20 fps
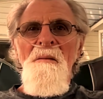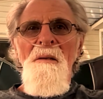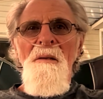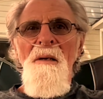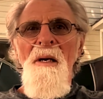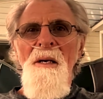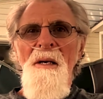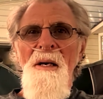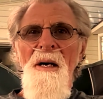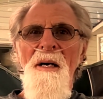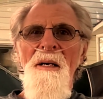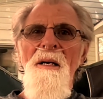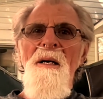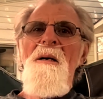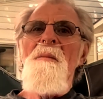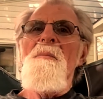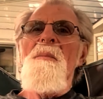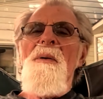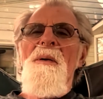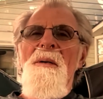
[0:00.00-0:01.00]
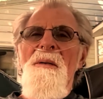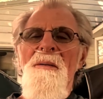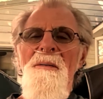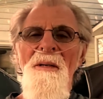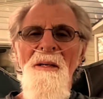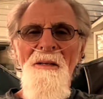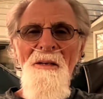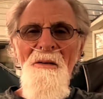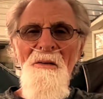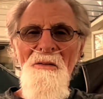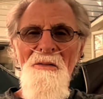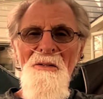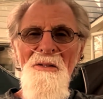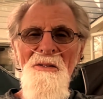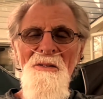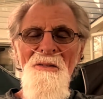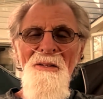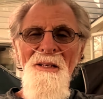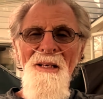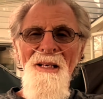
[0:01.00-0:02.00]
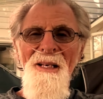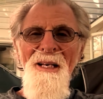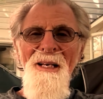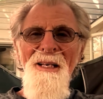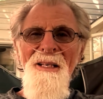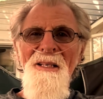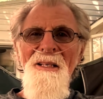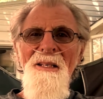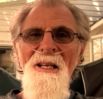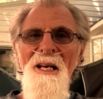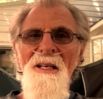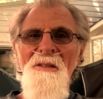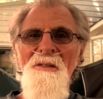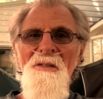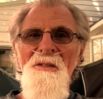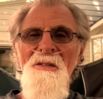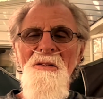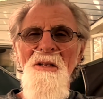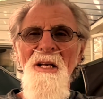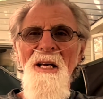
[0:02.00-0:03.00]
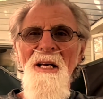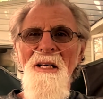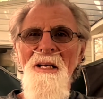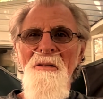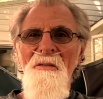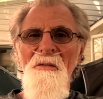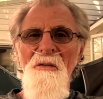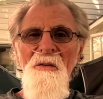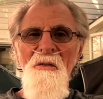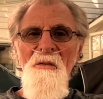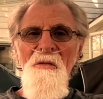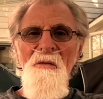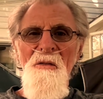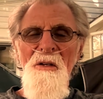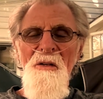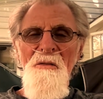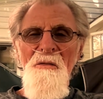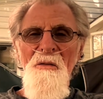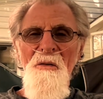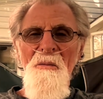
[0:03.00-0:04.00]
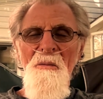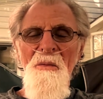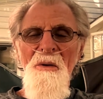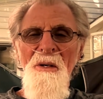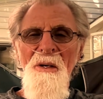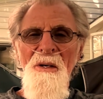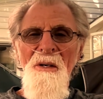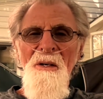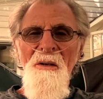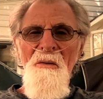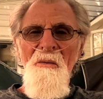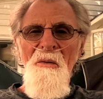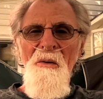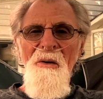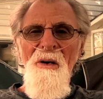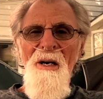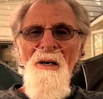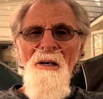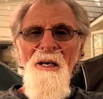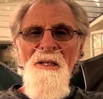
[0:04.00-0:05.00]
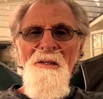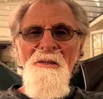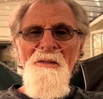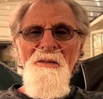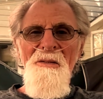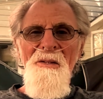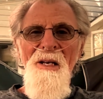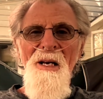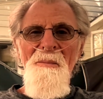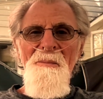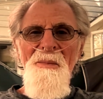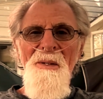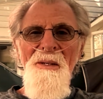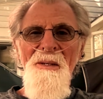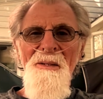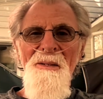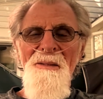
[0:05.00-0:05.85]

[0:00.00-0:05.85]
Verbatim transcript: I got up, and there's this dead snake a few feet from where I had slept.